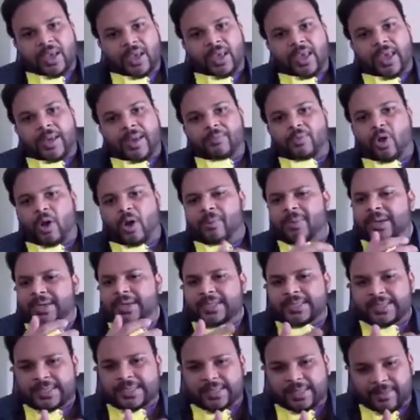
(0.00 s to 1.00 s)

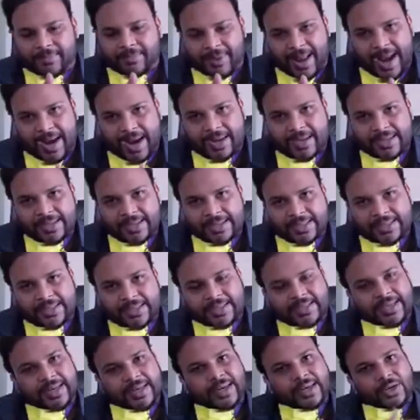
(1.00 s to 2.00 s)
abnormalities in the bladder such
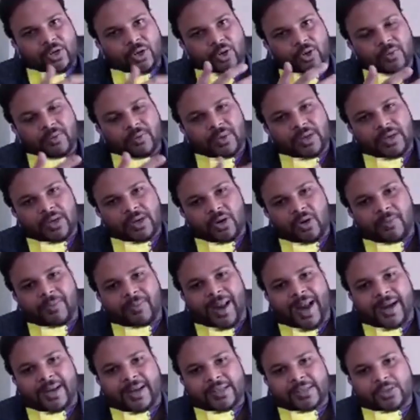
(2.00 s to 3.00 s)
as any tumor or
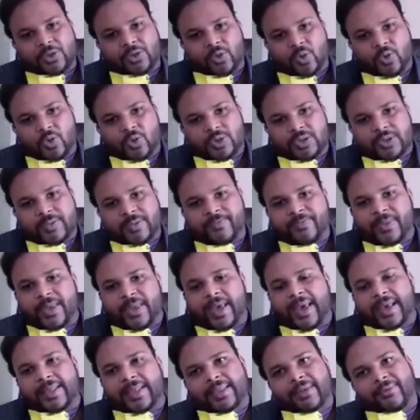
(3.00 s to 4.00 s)
bladder stones,
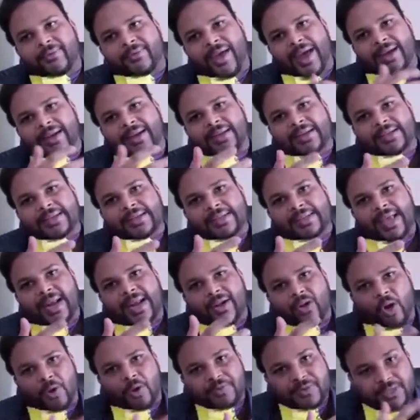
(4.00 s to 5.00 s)
and the factors
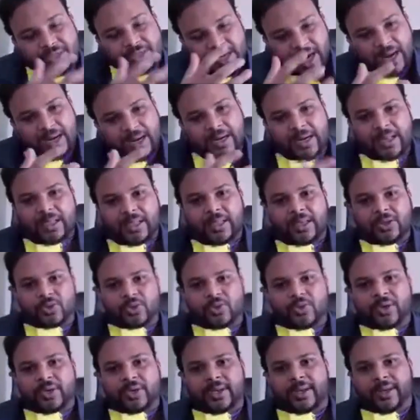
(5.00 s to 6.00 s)
that obstruct the
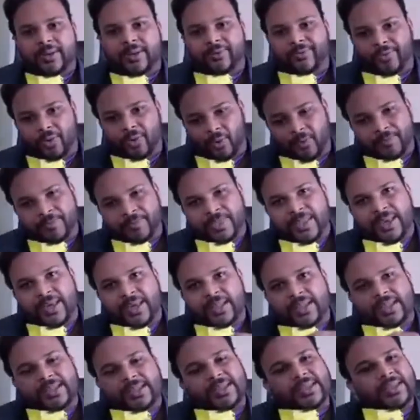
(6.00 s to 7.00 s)
urinary flow
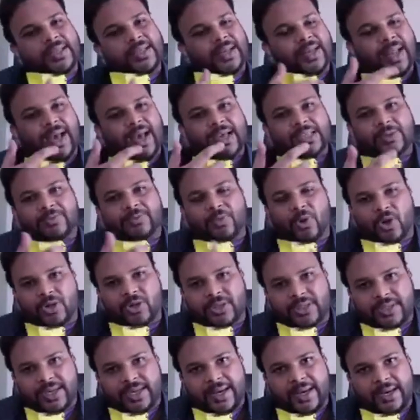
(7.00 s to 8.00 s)
such as enlarged
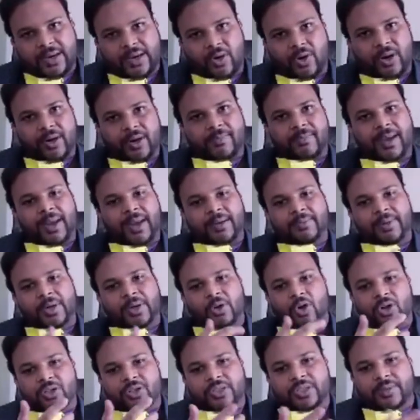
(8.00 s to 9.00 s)
prostate, or it might be
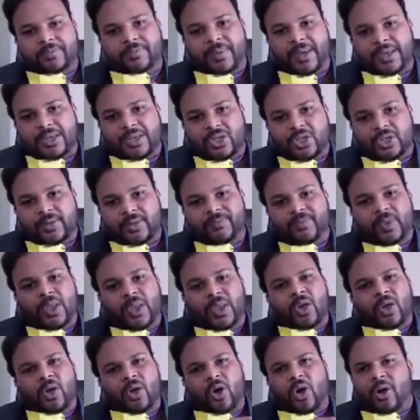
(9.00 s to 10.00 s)
constipation,
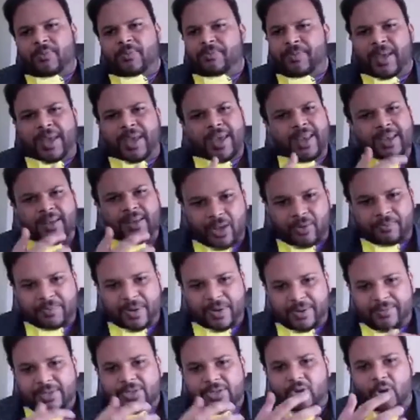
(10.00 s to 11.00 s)
or any
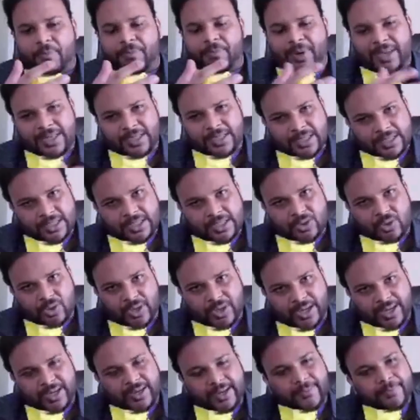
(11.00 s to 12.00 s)
previous operations to
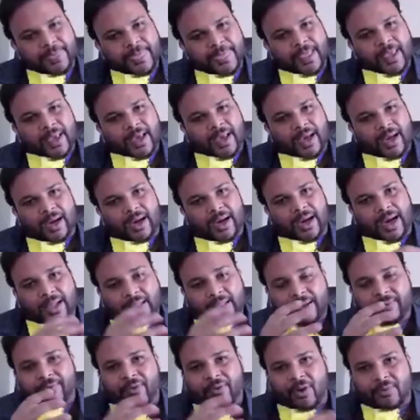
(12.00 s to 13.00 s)
treat
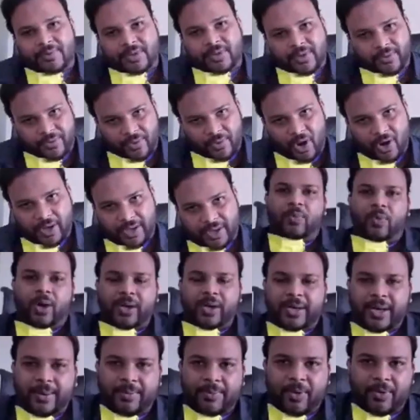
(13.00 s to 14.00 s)
other forms of content.
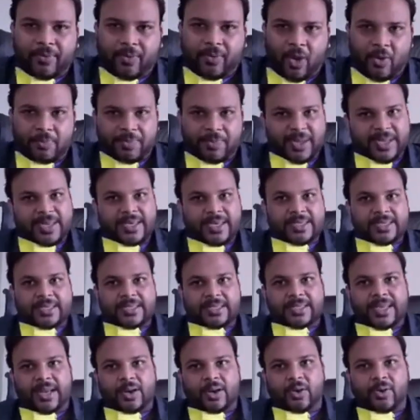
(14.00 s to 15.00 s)
What type of
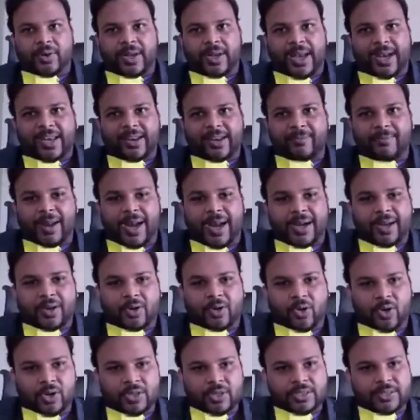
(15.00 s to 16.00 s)
complications can overactive bladder
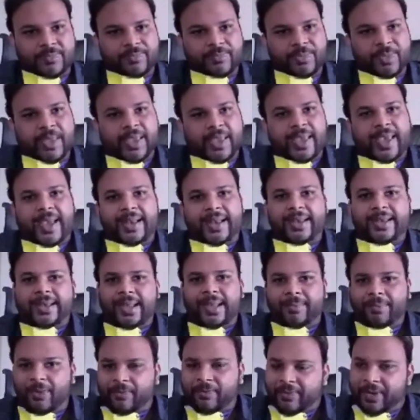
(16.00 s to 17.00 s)
cause? Any
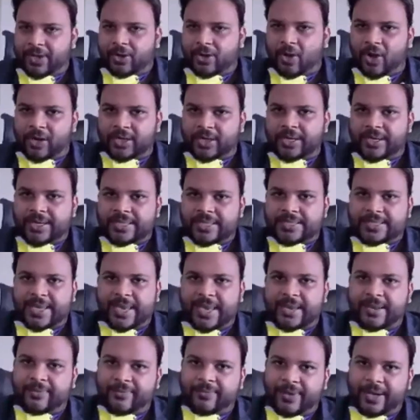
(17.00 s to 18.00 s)
type of incontinence
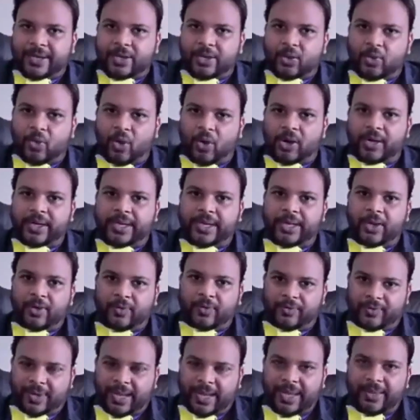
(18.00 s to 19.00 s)
can affect your quality
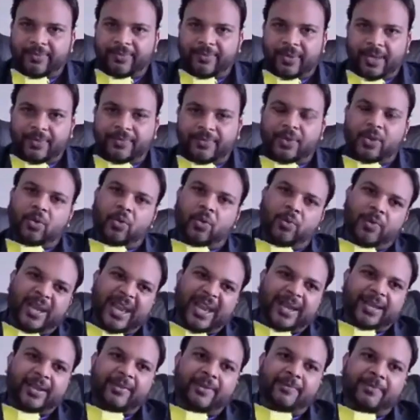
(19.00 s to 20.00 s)
of life. If your
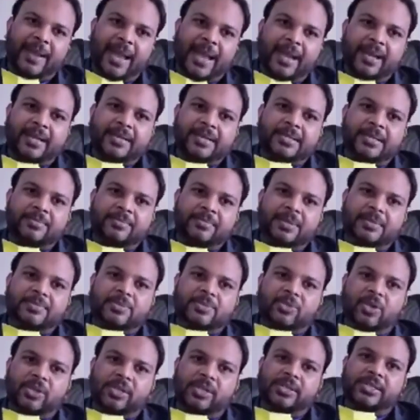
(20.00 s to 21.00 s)
overactive bladder symptoms
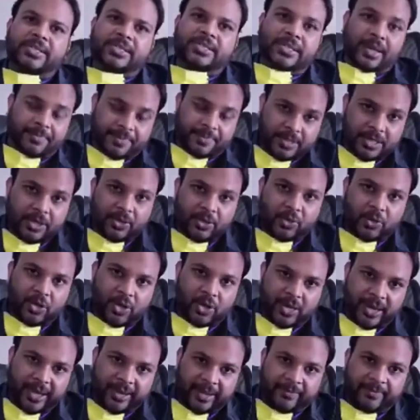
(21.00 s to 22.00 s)
cause a disruption to
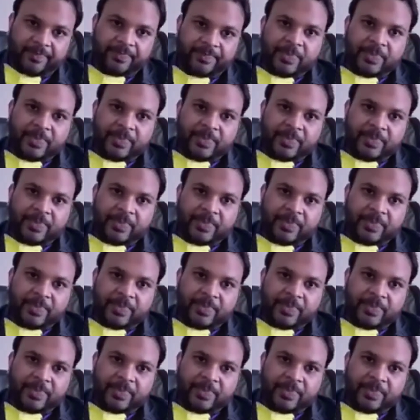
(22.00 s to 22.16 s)
your life,